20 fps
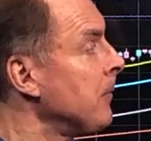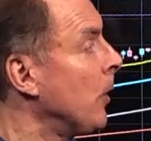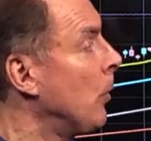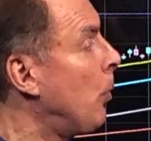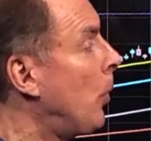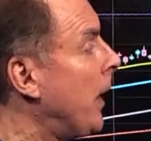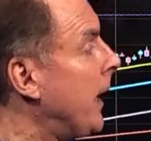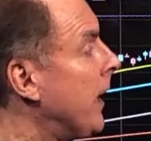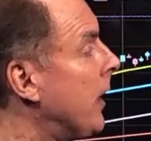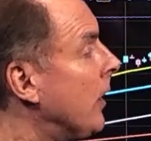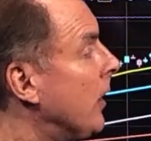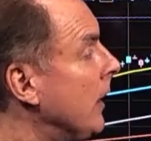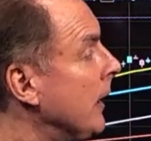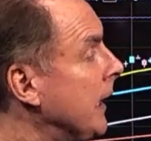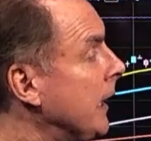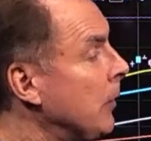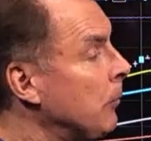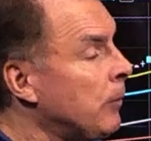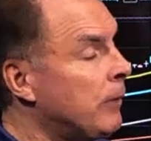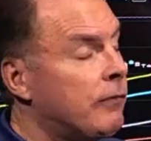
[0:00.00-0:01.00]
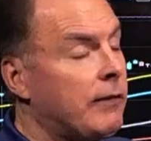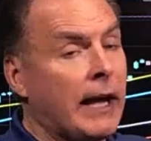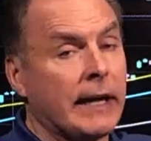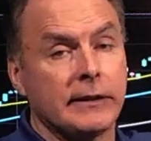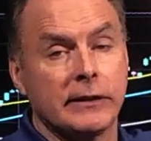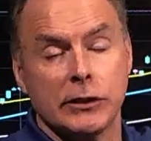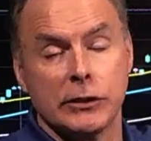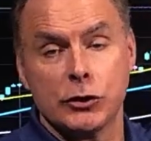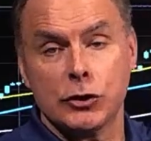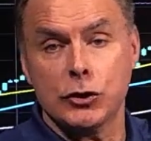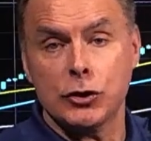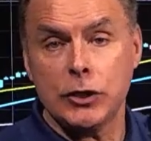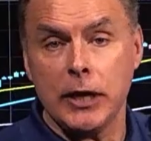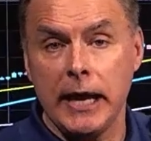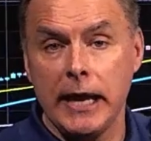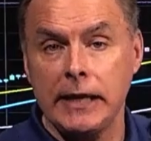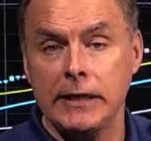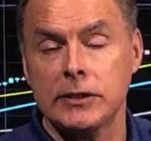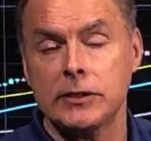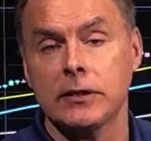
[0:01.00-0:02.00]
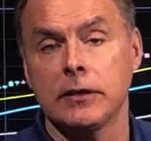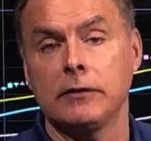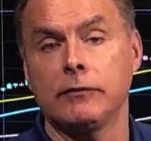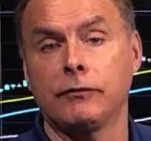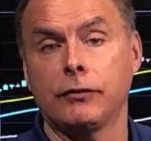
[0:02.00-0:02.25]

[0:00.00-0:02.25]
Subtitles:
where, again, we've got this chase